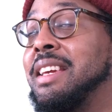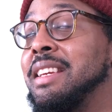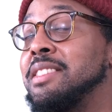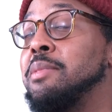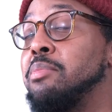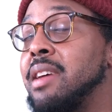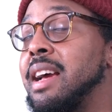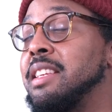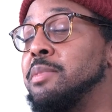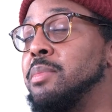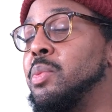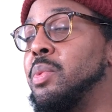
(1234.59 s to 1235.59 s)
It
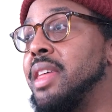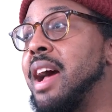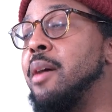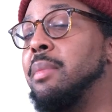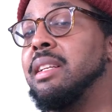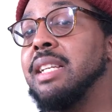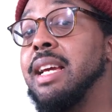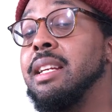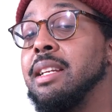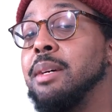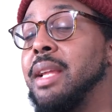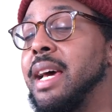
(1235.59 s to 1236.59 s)
surprised me with how much I
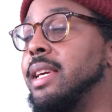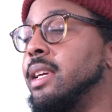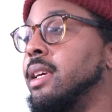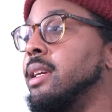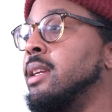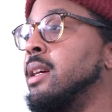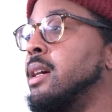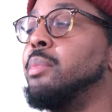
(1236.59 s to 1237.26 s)
ended up liking it,